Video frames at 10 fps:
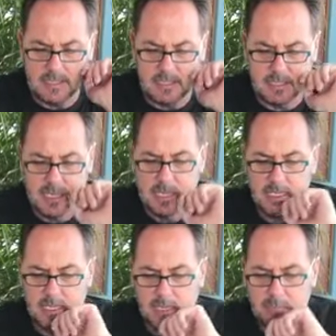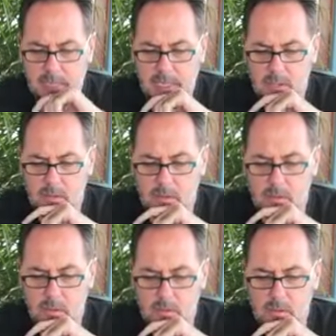is in die park
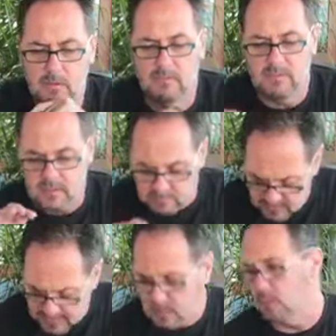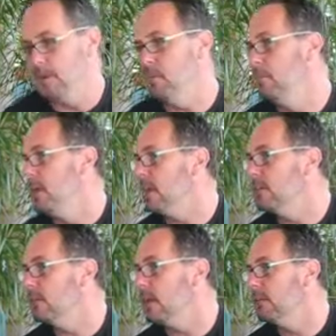wat dit op die oomblik
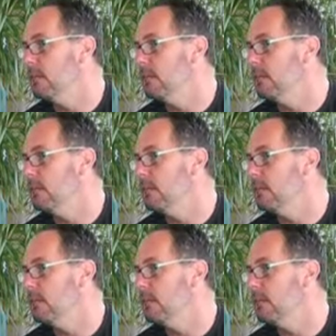is nie.